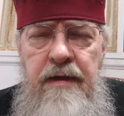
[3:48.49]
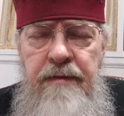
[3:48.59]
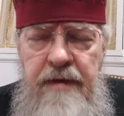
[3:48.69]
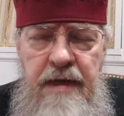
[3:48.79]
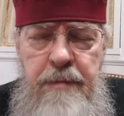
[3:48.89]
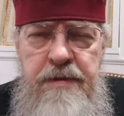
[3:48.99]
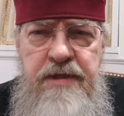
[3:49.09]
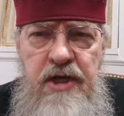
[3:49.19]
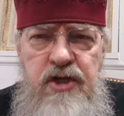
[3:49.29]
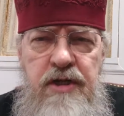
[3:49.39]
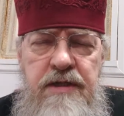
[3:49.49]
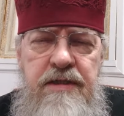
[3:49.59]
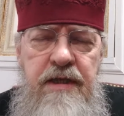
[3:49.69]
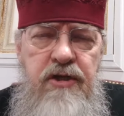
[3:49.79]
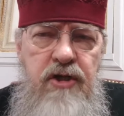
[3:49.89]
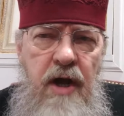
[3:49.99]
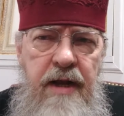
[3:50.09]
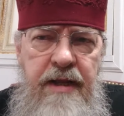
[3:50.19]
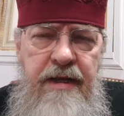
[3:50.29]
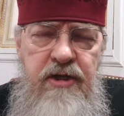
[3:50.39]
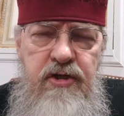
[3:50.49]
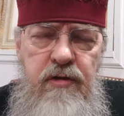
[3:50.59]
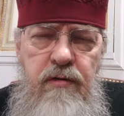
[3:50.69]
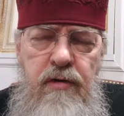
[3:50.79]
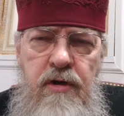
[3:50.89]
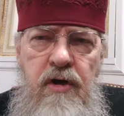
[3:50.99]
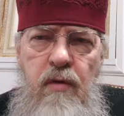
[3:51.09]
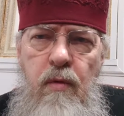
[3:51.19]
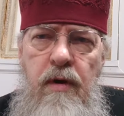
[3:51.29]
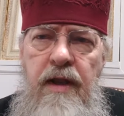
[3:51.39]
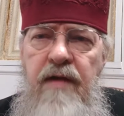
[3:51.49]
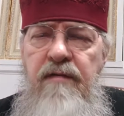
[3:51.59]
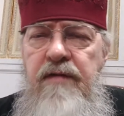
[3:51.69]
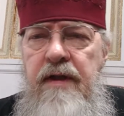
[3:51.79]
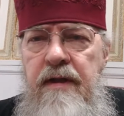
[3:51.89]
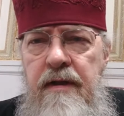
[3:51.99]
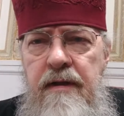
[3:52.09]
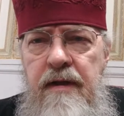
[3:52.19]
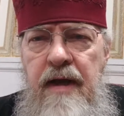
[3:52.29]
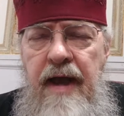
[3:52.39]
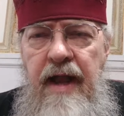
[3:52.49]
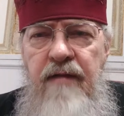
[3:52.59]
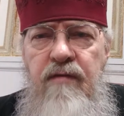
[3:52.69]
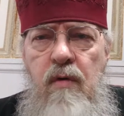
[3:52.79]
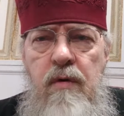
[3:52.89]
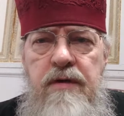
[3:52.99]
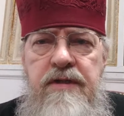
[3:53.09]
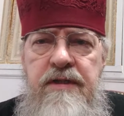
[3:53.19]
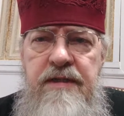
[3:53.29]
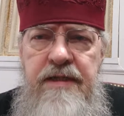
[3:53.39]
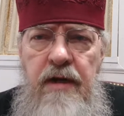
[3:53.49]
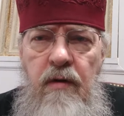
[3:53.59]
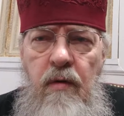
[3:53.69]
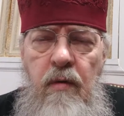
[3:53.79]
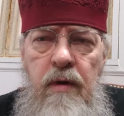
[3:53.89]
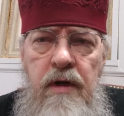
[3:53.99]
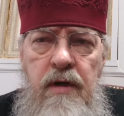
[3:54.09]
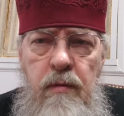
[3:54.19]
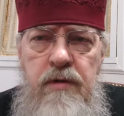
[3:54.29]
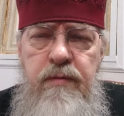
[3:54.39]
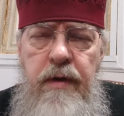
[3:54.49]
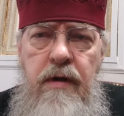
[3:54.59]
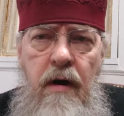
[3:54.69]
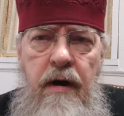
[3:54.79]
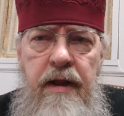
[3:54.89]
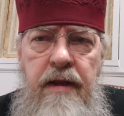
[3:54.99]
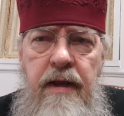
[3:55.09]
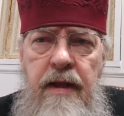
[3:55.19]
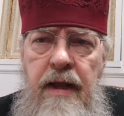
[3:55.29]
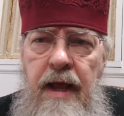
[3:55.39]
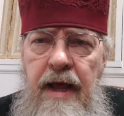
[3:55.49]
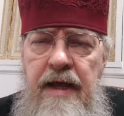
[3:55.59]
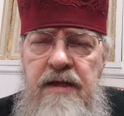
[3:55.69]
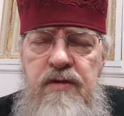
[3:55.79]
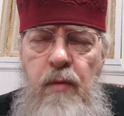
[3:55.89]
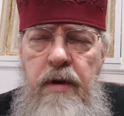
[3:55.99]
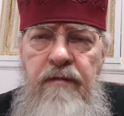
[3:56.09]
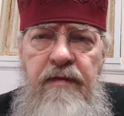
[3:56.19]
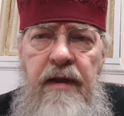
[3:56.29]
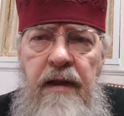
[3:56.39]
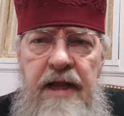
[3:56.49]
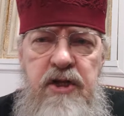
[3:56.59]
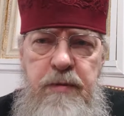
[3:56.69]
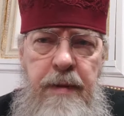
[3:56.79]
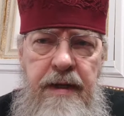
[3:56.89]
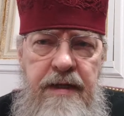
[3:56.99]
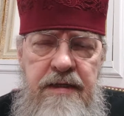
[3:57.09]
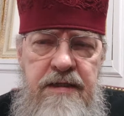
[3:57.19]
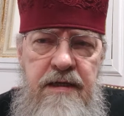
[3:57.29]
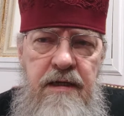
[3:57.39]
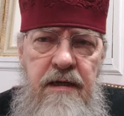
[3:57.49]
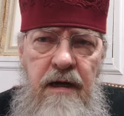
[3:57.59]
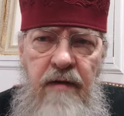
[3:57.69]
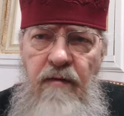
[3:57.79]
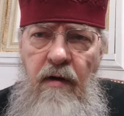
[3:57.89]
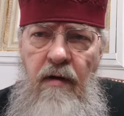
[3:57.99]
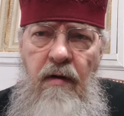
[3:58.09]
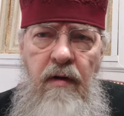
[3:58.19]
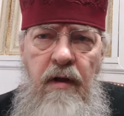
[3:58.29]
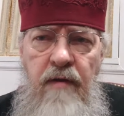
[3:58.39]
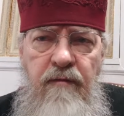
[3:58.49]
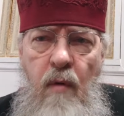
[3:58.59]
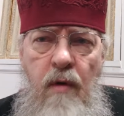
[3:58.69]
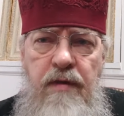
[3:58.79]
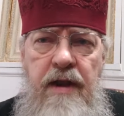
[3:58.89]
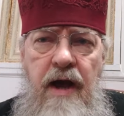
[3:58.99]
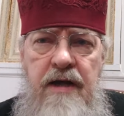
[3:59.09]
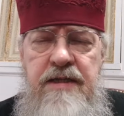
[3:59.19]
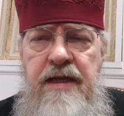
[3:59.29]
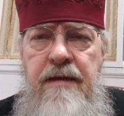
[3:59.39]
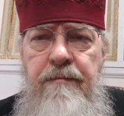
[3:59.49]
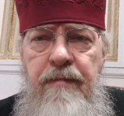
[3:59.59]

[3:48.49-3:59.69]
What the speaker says: the depositions that John had issued were lifted, and of course Cyril was regarded as one of the linchpins of all of orthodoxy,